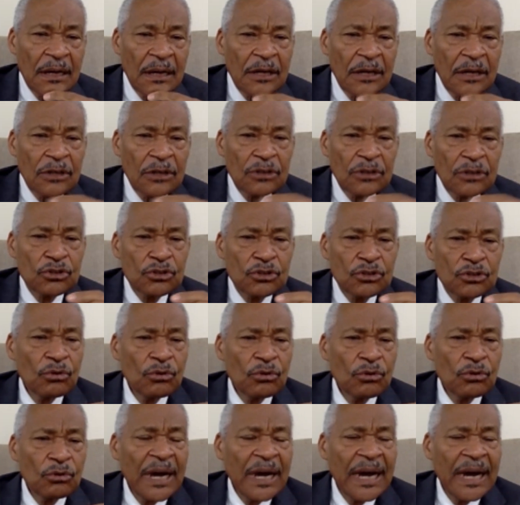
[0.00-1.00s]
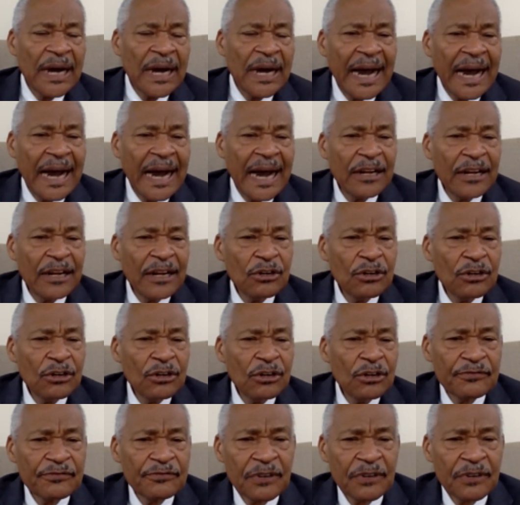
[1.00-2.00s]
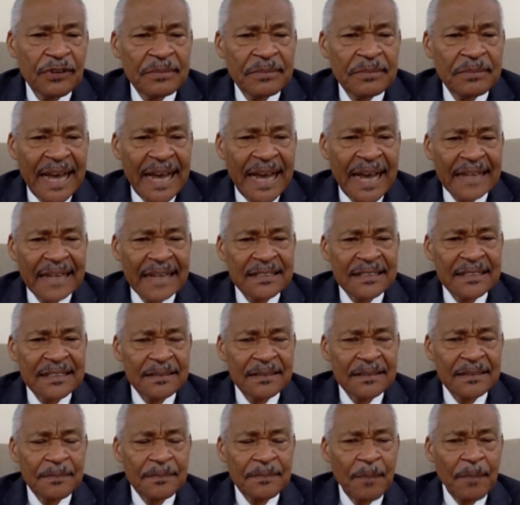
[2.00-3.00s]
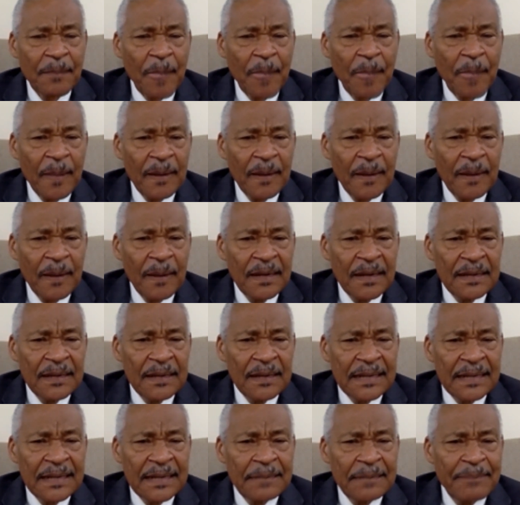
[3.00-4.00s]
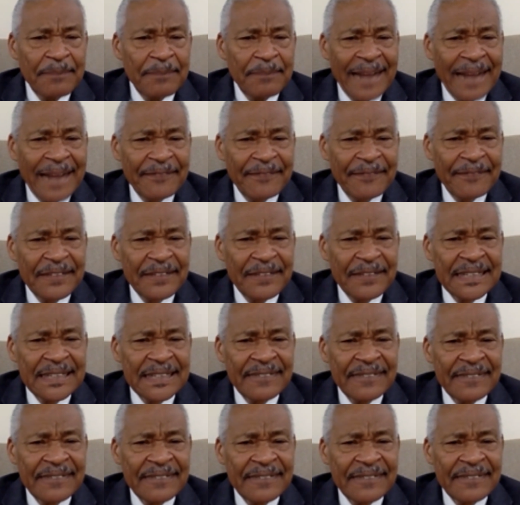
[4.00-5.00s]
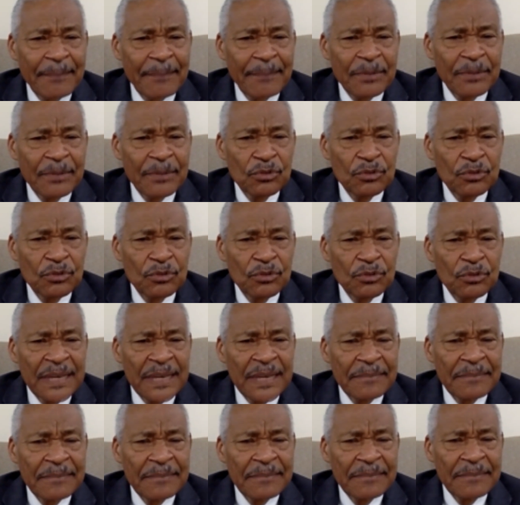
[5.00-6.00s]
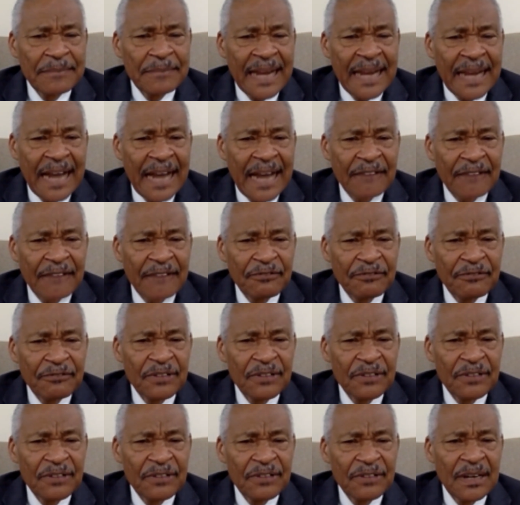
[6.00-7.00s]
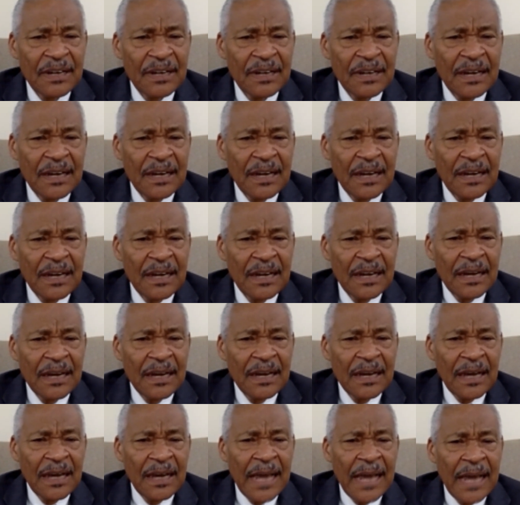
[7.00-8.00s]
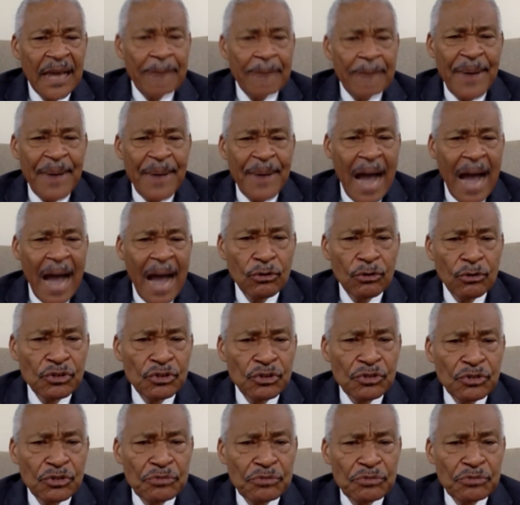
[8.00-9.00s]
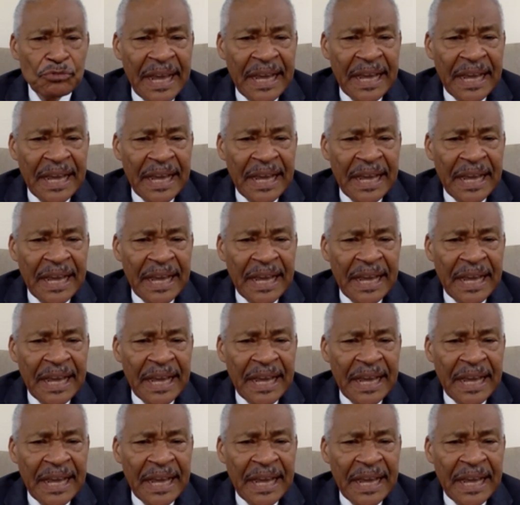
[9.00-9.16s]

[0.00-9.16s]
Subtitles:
So I learned from that the bad things that have happened to me in my life empowers me